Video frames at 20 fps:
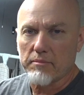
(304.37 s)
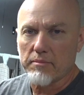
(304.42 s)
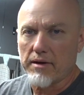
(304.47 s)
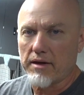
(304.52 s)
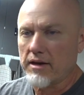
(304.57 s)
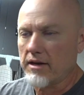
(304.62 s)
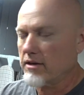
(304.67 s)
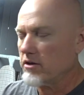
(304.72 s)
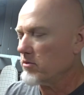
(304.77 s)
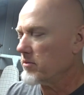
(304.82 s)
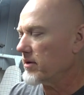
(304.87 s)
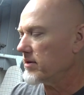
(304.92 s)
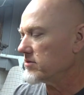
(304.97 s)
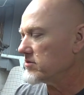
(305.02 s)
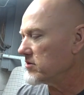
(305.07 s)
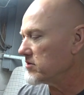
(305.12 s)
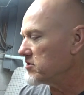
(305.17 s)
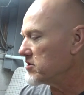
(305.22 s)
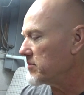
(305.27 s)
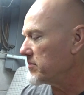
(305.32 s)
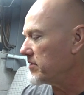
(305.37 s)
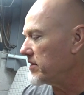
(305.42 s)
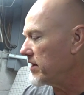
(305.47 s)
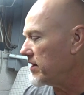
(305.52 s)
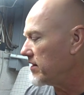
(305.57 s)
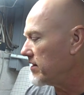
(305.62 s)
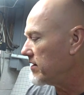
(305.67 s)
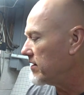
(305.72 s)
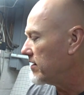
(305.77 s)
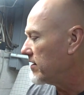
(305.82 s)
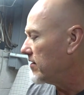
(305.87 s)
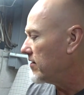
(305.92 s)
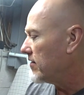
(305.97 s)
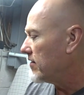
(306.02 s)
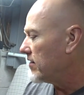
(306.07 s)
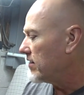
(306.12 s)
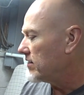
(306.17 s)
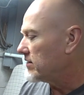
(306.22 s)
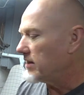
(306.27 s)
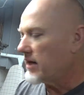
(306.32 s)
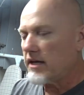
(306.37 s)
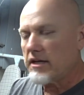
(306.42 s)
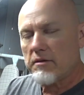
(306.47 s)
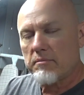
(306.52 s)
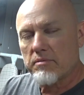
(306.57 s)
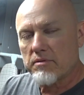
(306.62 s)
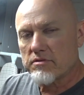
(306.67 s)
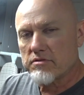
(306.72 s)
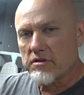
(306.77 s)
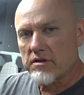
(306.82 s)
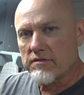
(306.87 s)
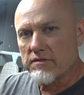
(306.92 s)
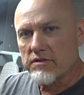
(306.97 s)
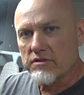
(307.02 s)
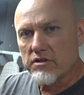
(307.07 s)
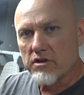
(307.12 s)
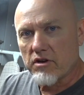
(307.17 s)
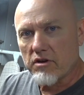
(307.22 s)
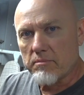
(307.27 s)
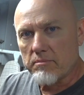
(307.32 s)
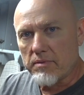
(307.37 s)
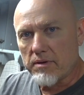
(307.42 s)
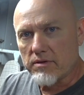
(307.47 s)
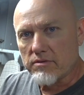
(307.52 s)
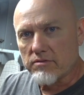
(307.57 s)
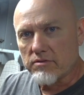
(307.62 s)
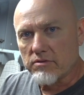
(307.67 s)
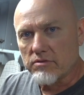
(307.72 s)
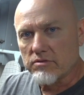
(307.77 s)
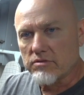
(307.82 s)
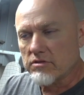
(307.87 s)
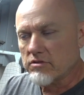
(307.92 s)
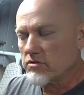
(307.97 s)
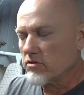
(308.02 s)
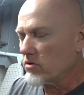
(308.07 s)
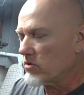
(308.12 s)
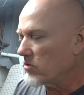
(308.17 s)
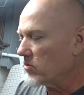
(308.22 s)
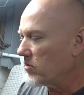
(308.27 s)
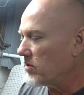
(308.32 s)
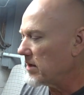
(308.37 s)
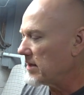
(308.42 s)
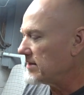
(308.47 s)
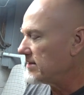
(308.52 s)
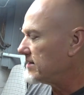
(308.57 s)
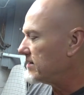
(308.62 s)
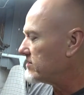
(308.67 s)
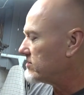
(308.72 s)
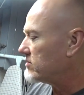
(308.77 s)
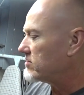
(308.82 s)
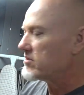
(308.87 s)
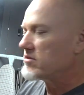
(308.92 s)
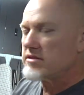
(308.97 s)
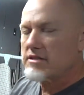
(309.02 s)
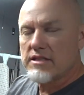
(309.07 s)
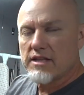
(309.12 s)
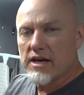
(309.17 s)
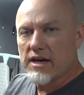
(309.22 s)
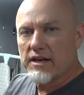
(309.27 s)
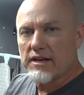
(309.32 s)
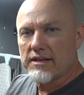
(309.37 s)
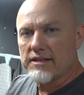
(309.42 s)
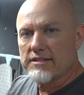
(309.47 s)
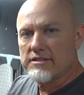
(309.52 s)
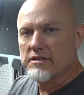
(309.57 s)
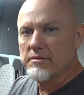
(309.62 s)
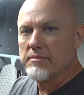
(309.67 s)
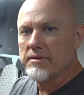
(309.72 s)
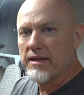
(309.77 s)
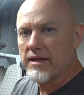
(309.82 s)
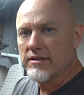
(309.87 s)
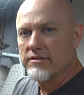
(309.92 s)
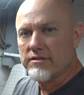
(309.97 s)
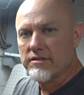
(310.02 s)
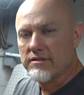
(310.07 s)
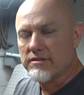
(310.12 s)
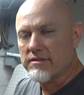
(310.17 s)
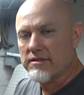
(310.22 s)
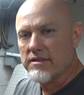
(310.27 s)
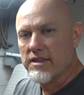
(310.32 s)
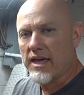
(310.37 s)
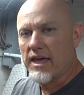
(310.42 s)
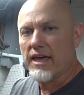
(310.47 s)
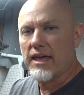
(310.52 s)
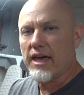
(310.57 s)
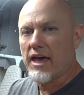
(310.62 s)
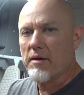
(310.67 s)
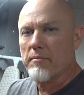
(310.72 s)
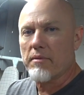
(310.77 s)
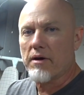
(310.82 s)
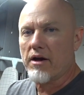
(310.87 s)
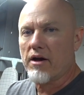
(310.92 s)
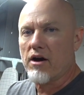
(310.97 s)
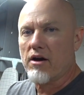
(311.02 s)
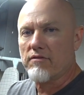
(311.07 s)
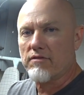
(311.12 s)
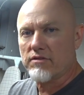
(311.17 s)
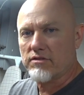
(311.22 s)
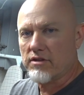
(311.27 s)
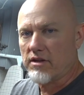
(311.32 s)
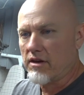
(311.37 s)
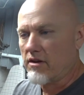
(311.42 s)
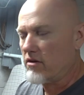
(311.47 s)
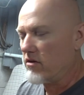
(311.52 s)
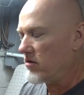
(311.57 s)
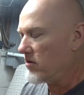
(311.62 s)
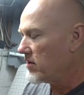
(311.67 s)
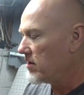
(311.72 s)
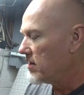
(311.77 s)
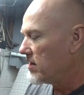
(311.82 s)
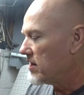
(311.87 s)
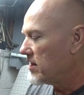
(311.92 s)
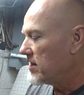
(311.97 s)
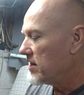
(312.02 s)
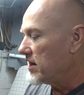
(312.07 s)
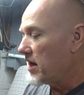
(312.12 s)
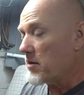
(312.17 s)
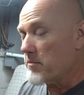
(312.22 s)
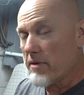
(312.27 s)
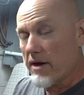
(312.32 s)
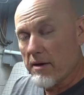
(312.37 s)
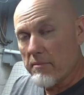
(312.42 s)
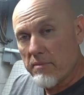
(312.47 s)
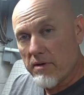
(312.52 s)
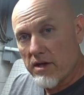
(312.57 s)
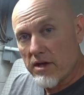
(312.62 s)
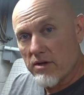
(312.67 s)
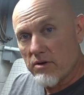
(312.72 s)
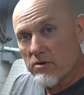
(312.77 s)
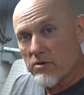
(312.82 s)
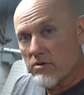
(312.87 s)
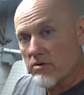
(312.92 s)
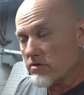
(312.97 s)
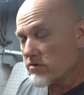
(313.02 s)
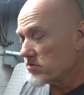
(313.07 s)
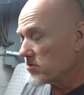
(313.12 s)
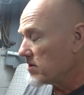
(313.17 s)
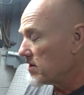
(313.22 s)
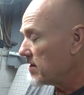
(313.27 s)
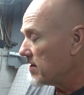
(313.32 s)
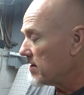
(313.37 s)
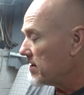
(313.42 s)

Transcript: about it. Nobody's intimidated. ninety percent of us carry pistols. So this is not an intimidation thing at my office at all. It might be at yours.